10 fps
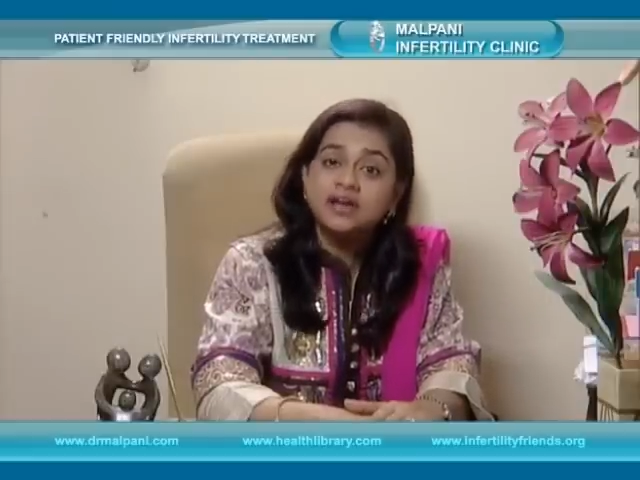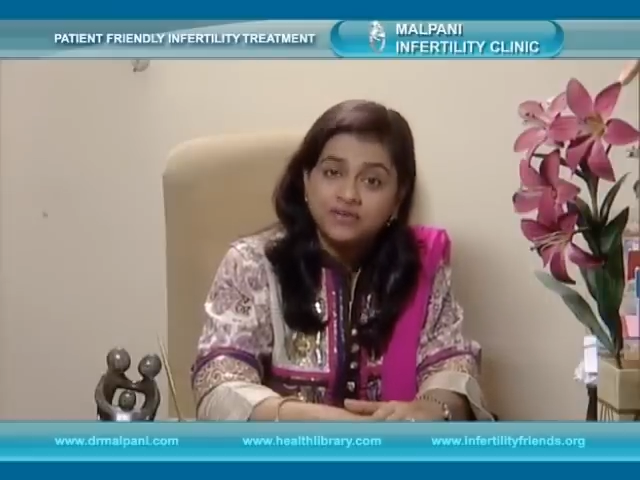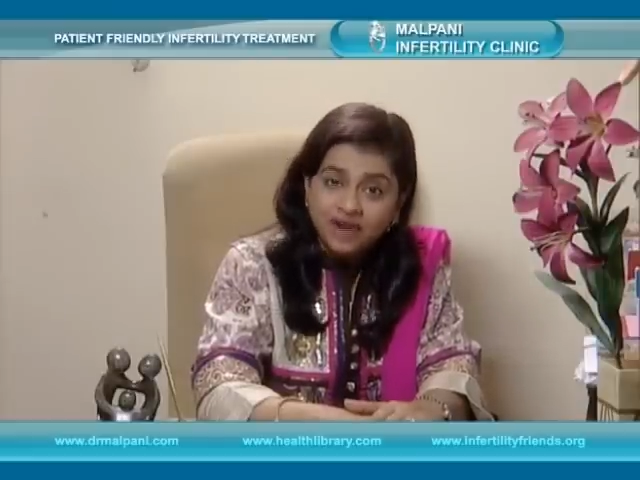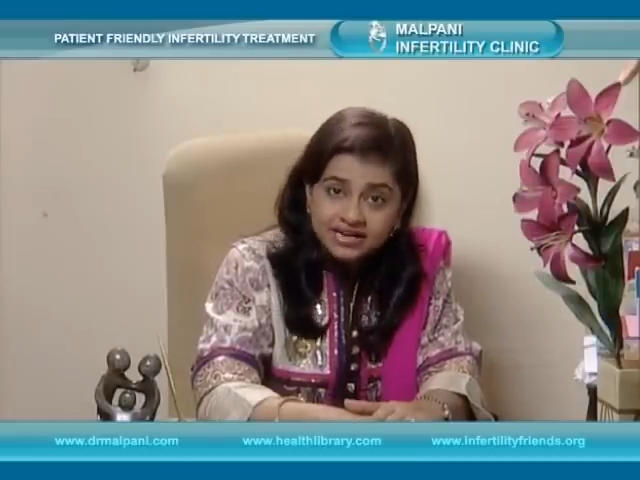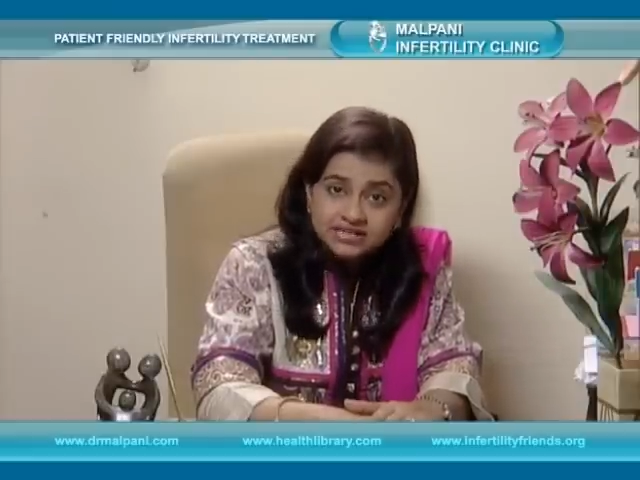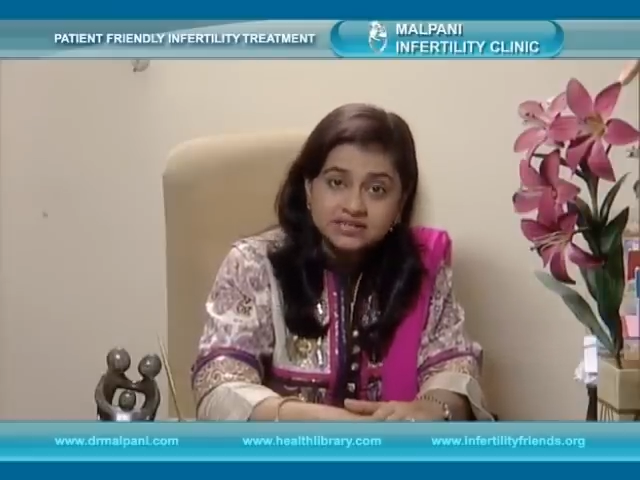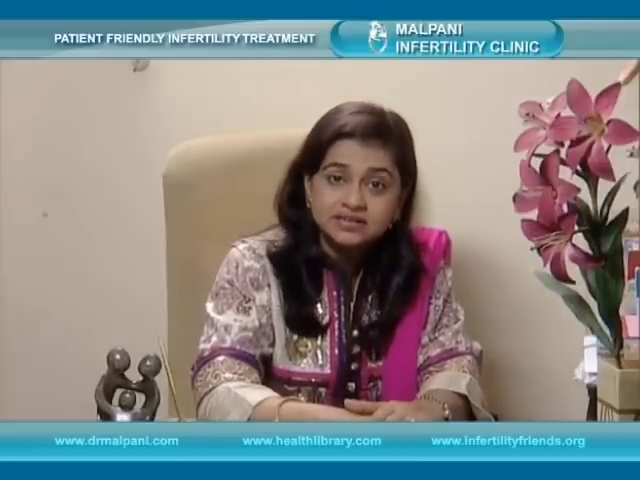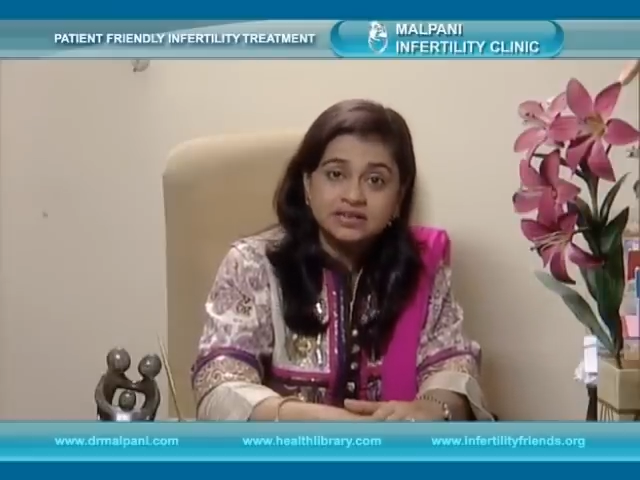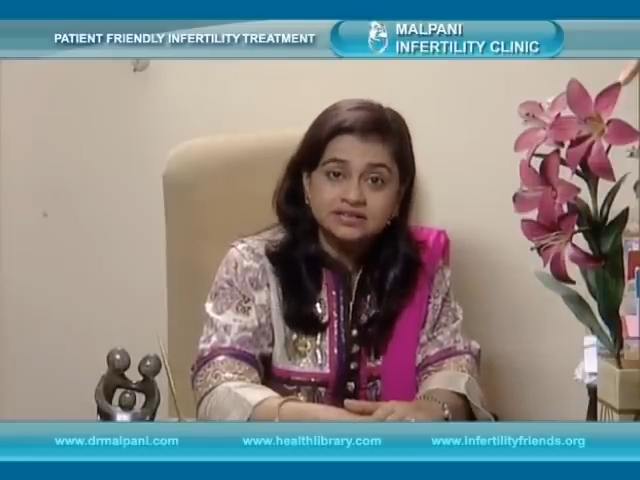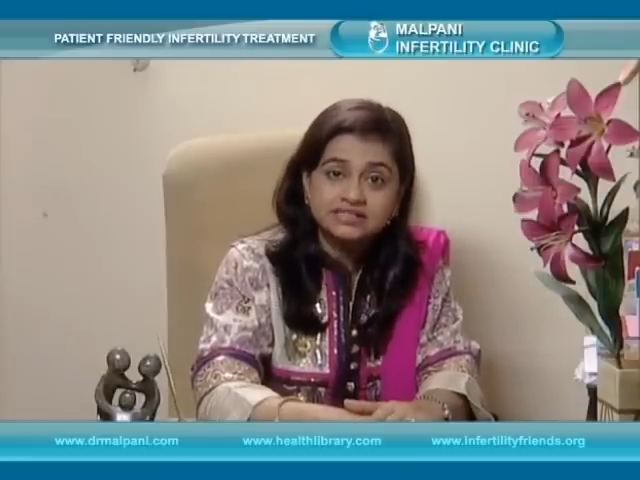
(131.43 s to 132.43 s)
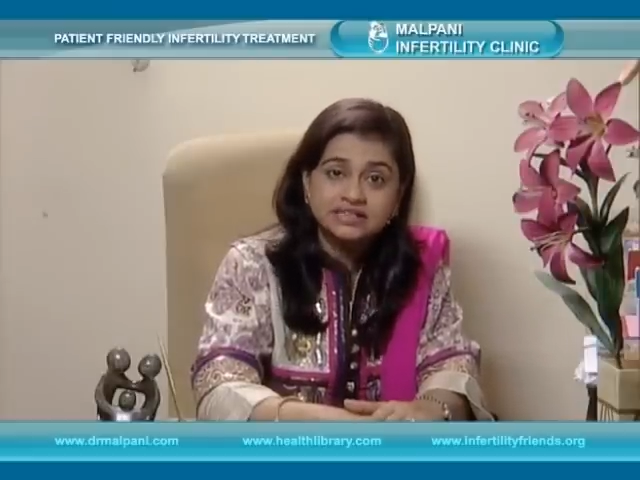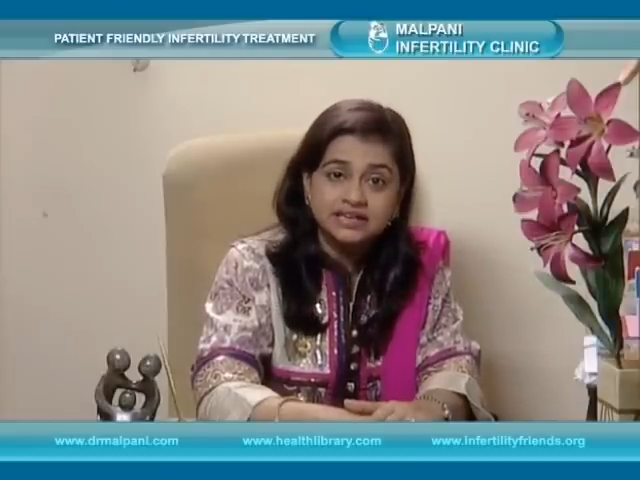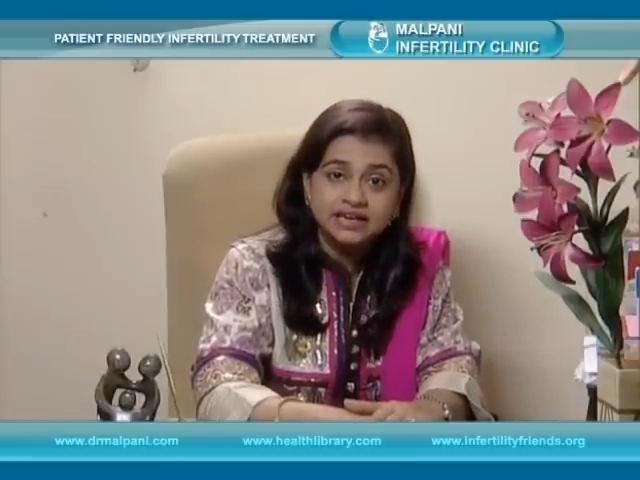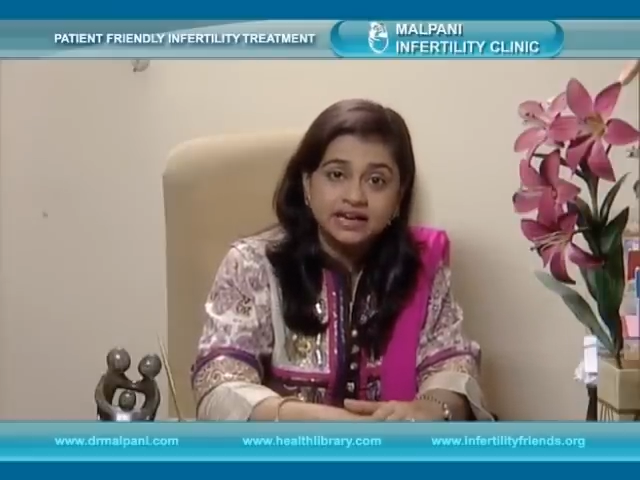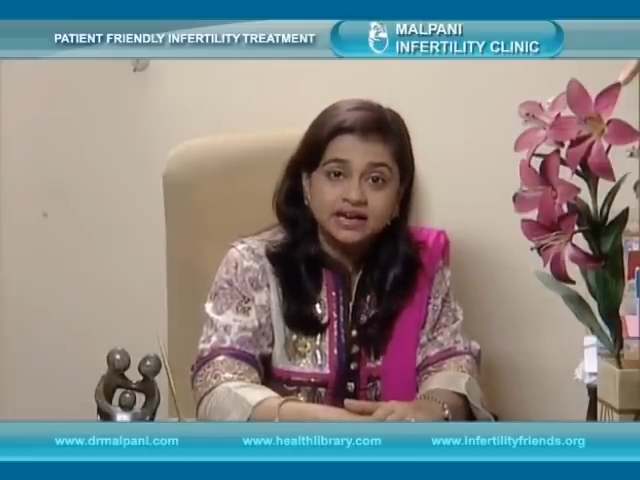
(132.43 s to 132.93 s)
right here in this
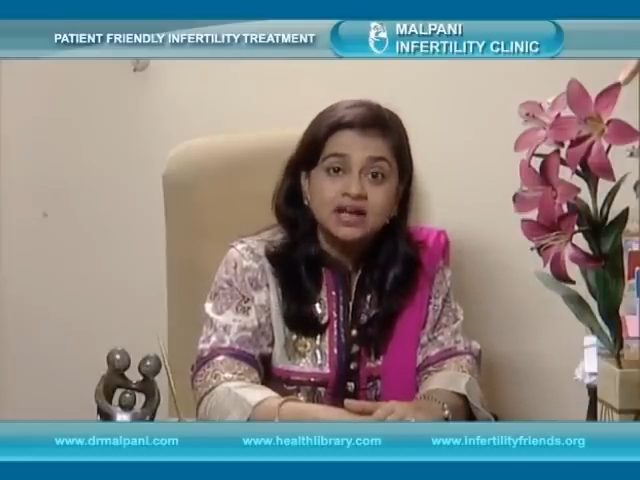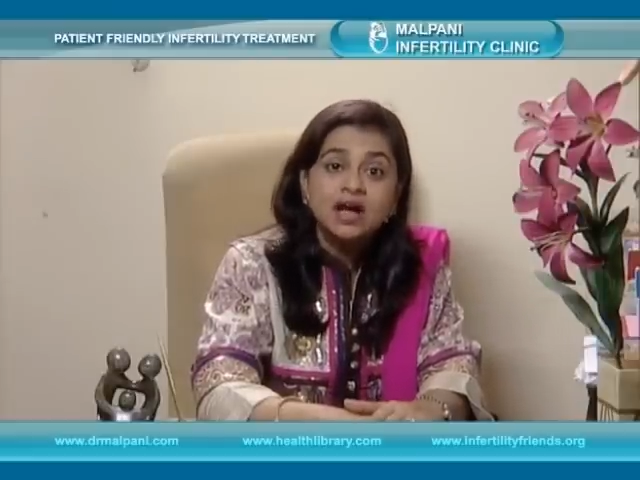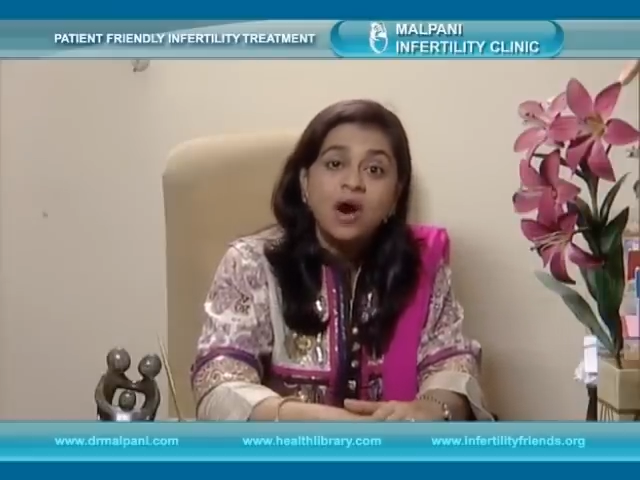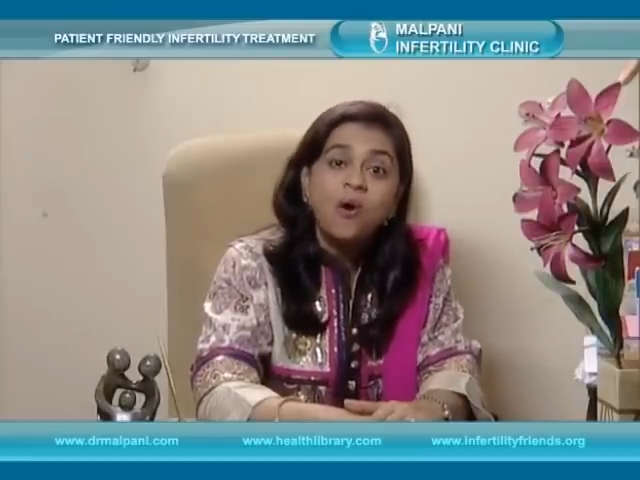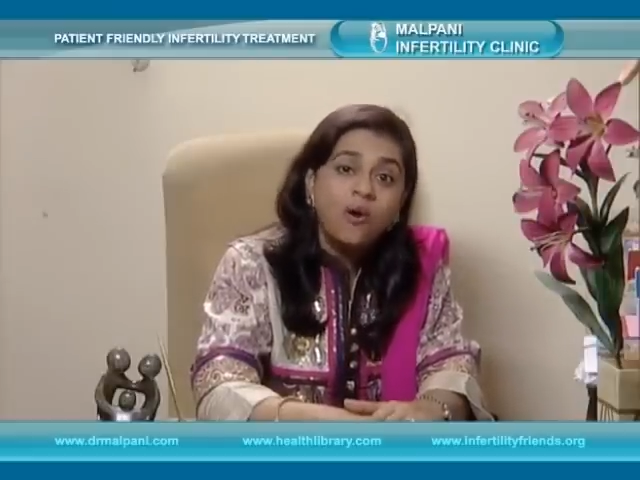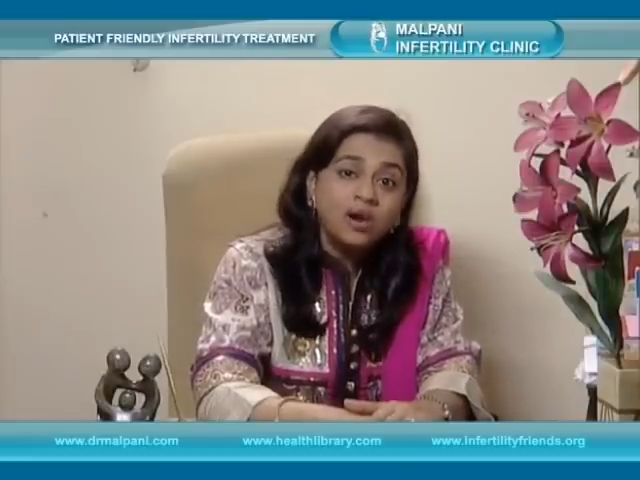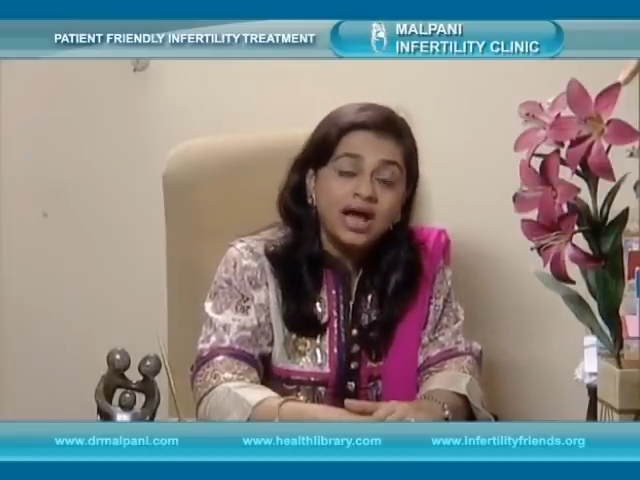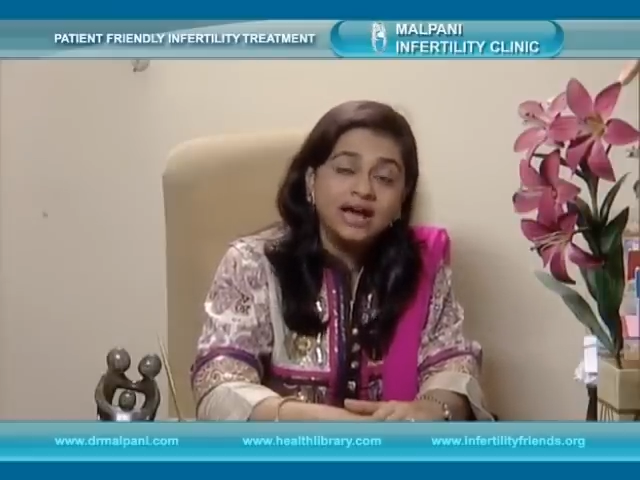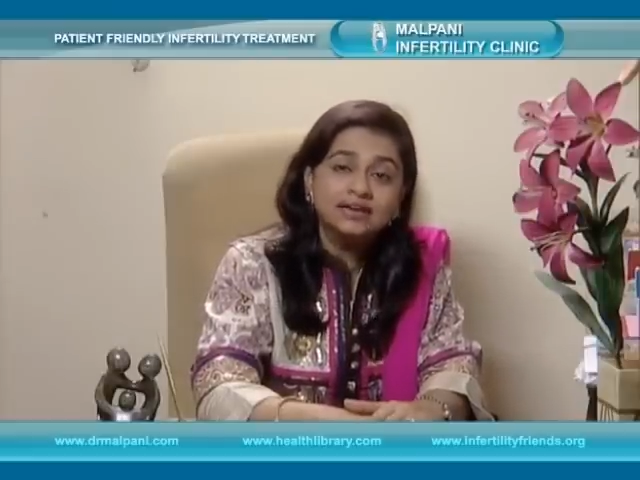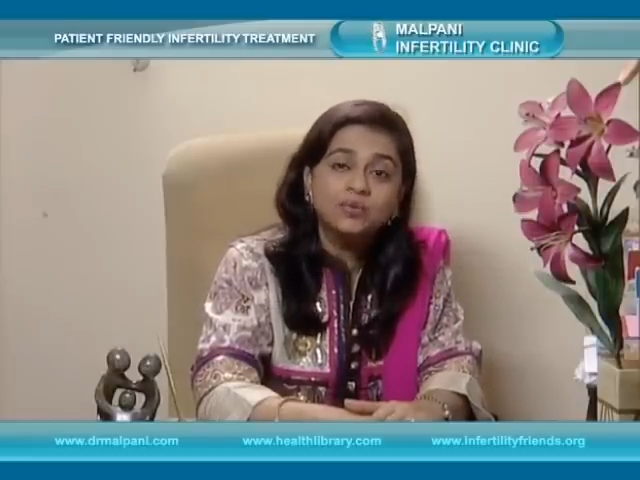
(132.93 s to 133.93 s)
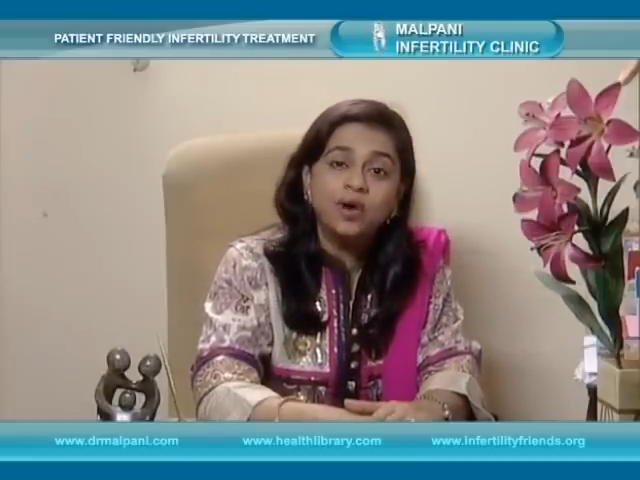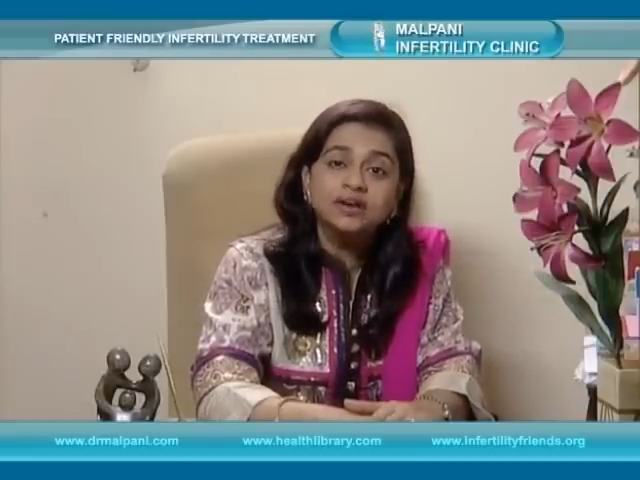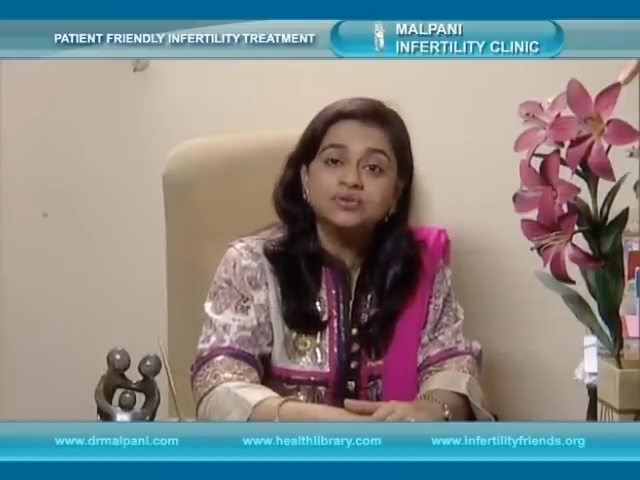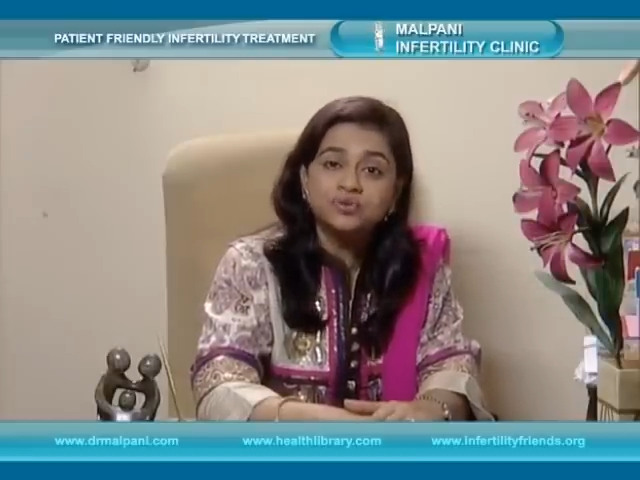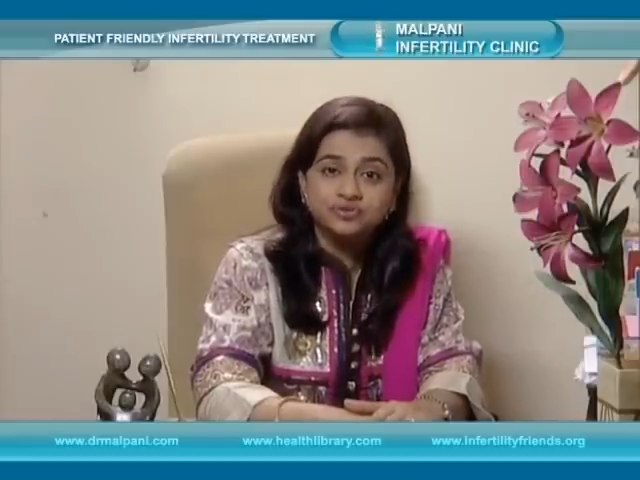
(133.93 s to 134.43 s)
clinic, all under
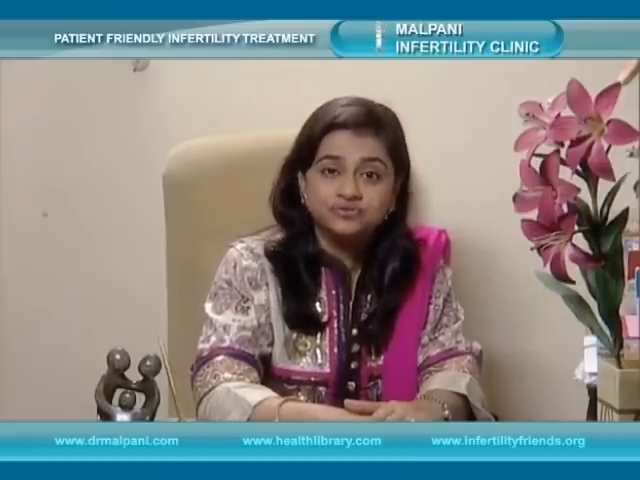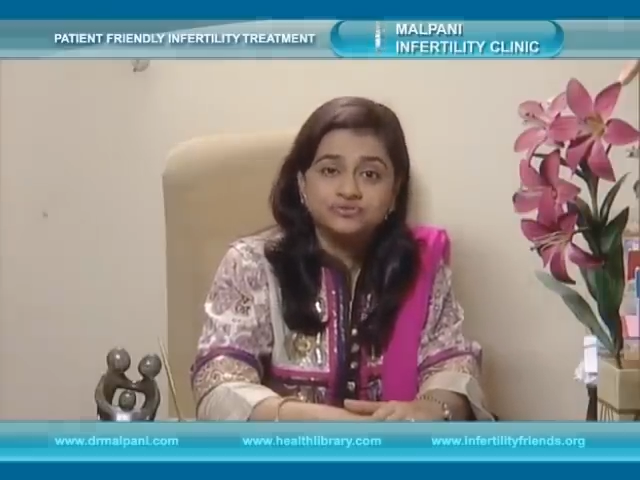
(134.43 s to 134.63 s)
one roof.